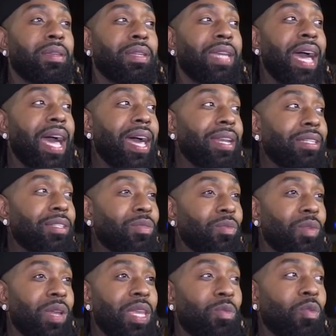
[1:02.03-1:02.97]
God is
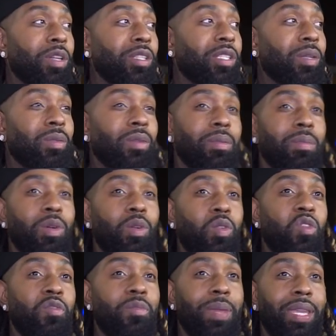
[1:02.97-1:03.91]
He wants to
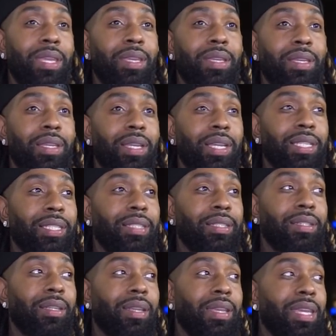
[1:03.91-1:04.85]
remove me because
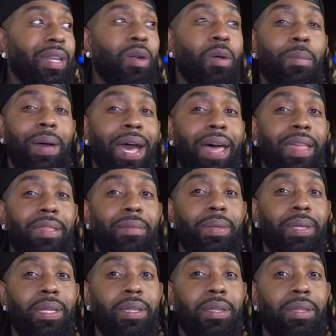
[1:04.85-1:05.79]
it don't bother
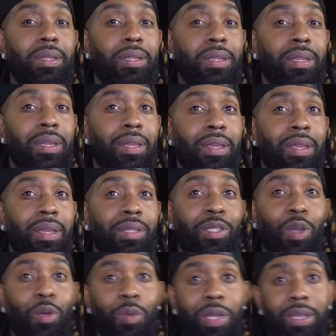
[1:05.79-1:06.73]
me.
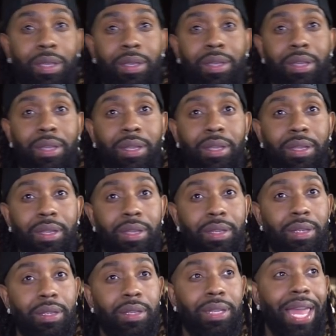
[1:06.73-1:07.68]
So what do you mean remove you?